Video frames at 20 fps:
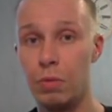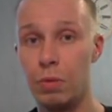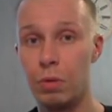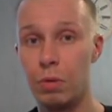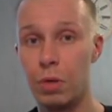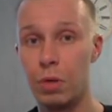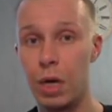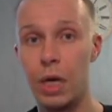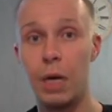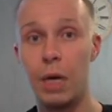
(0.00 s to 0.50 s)

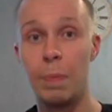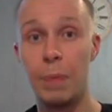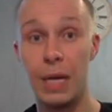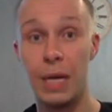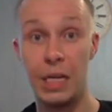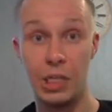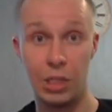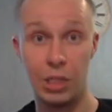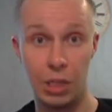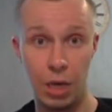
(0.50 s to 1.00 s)
of
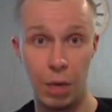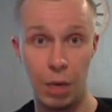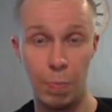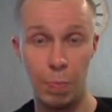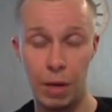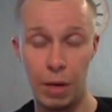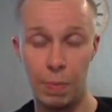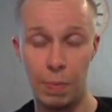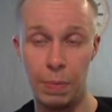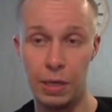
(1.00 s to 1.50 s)
a step
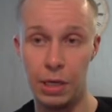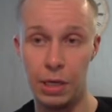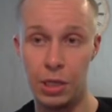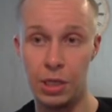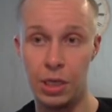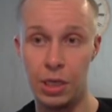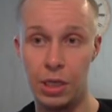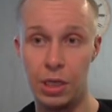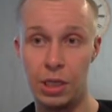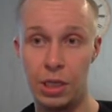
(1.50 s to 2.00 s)
up in a
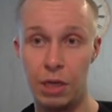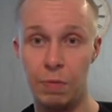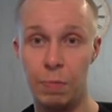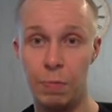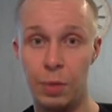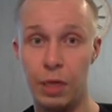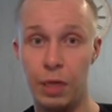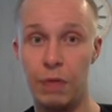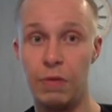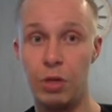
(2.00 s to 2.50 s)
sense that
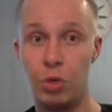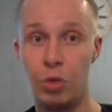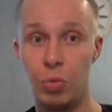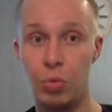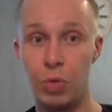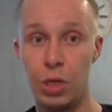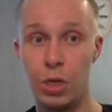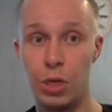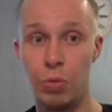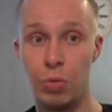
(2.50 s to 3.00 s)
previous
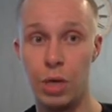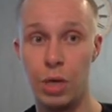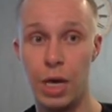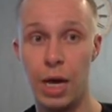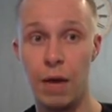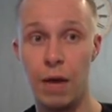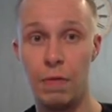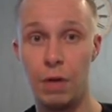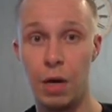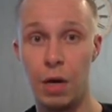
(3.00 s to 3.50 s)
weeks we
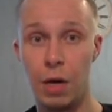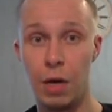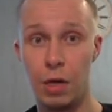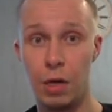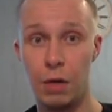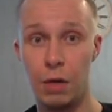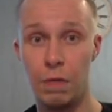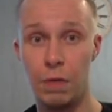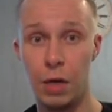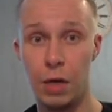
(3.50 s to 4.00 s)
have
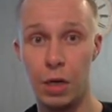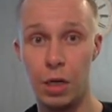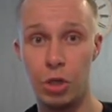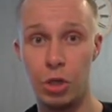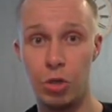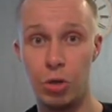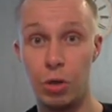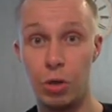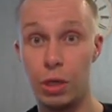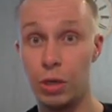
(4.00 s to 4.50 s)
gotten a very
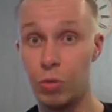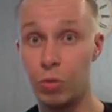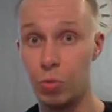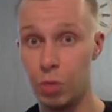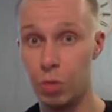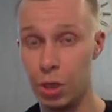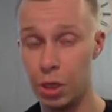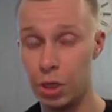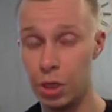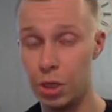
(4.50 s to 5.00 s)
solid
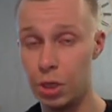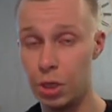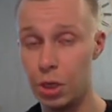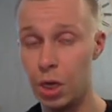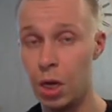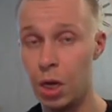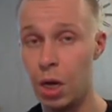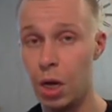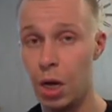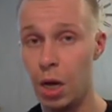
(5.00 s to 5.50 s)
wins,
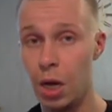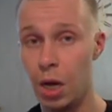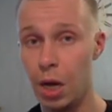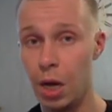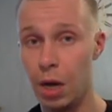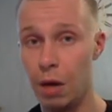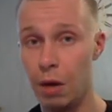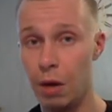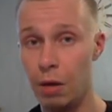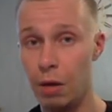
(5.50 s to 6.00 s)

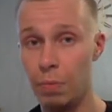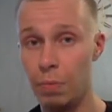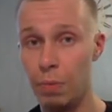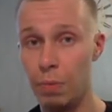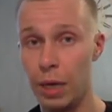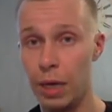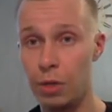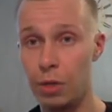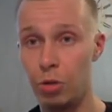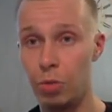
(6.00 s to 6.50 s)

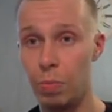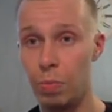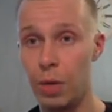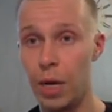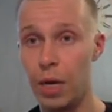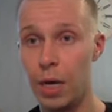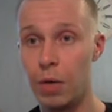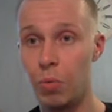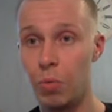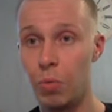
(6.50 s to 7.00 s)

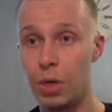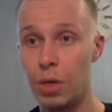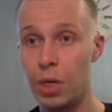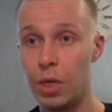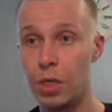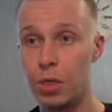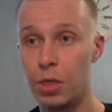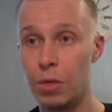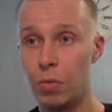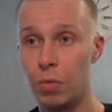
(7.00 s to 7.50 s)
back-to-back
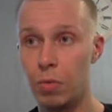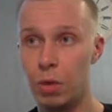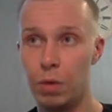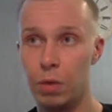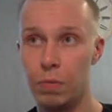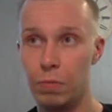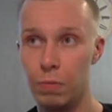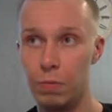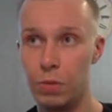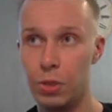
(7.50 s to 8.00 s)
weeks.
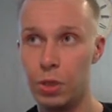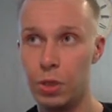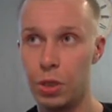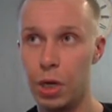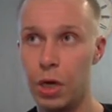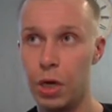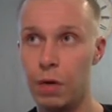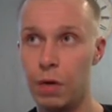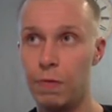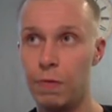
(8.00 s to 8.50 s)
Well,
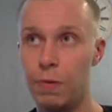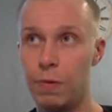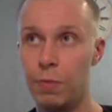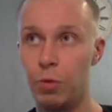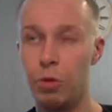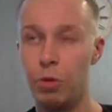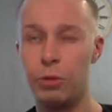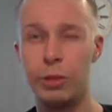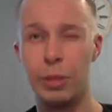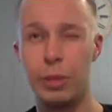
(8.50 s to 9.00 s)
starting from
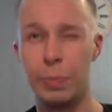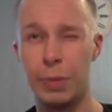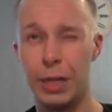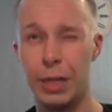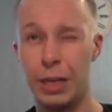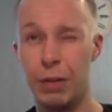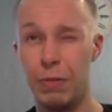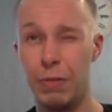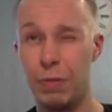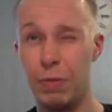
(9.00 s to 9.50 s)

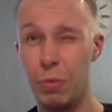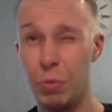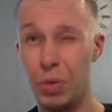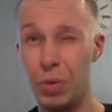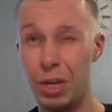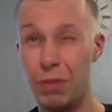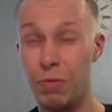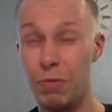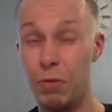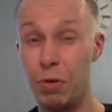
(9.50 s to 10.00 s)
UltraPlayer from
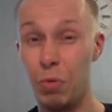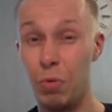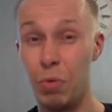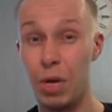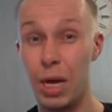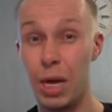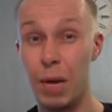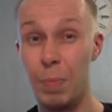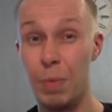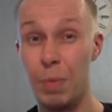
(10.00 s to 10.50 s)
week 4, we
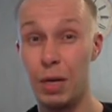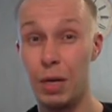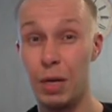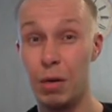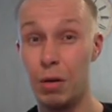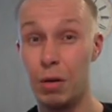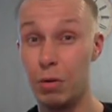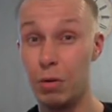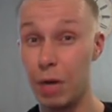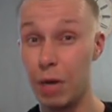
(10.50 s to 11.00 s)
have been
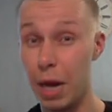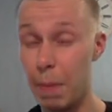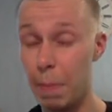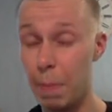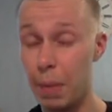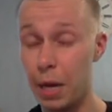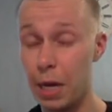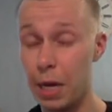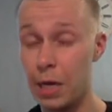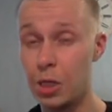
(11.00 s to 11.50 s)
on a
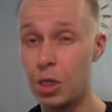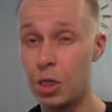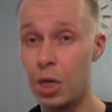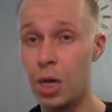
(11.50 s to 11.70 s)
rampage